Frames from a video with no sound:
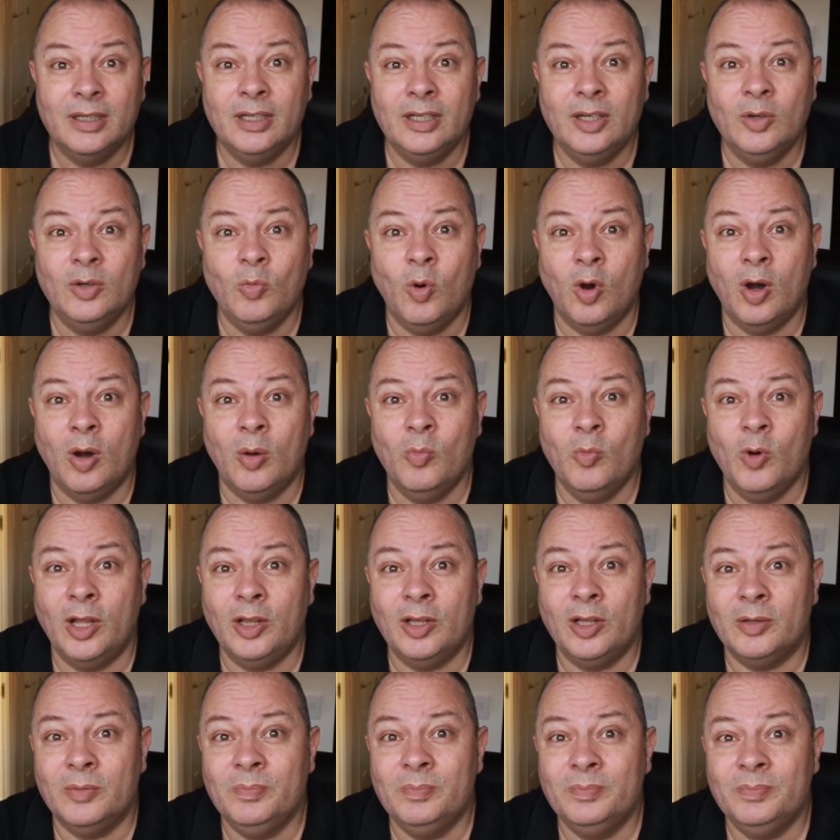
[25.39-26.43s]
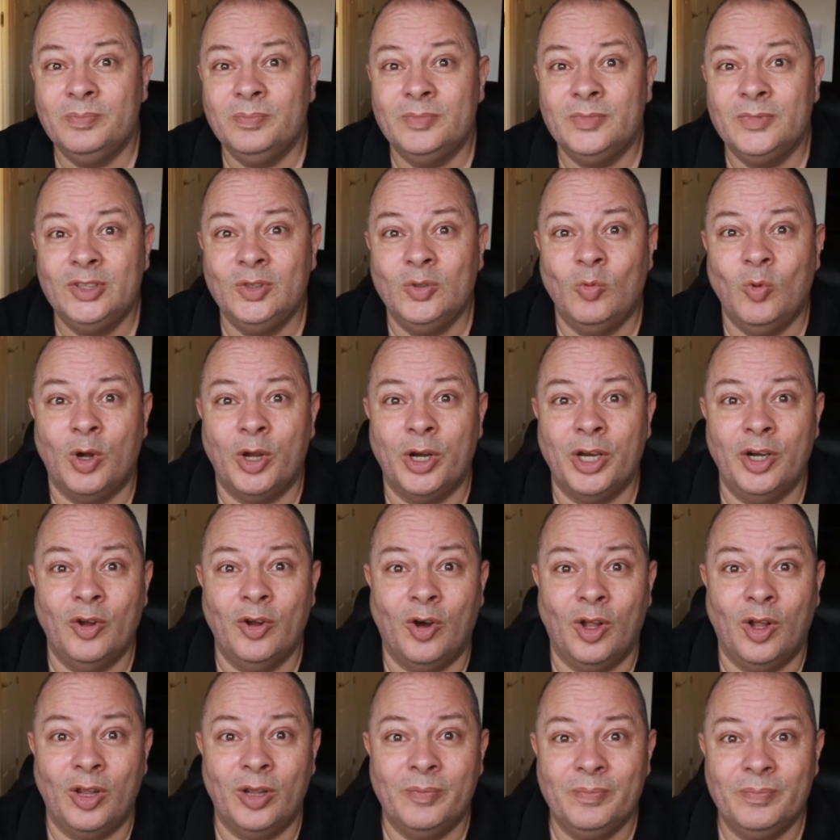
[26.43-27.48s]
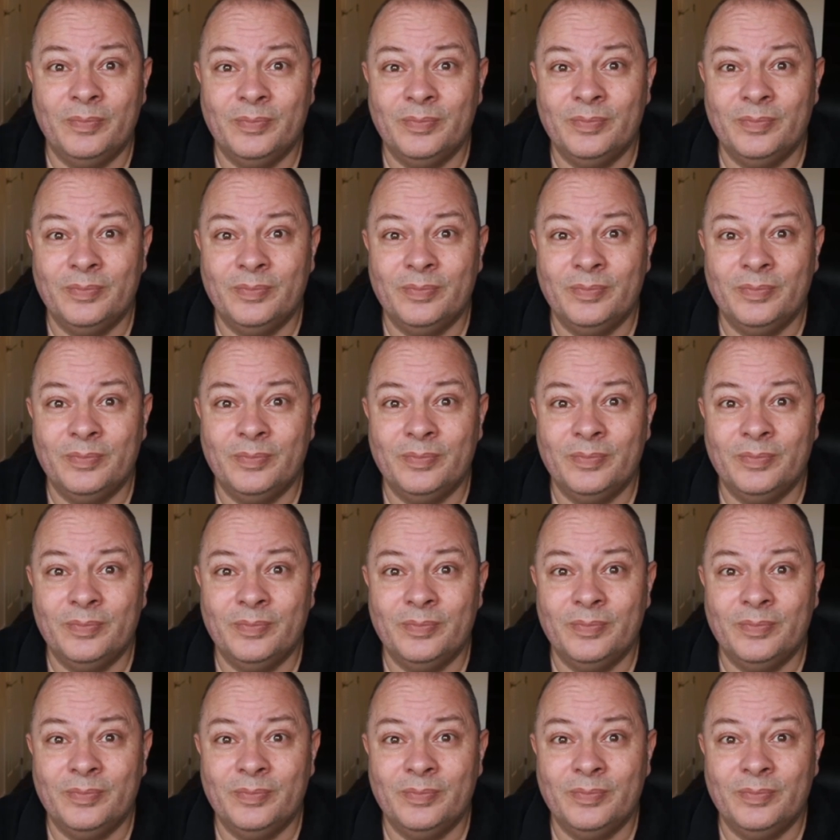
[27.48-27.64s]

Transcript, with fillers: a warm welcome to one and all.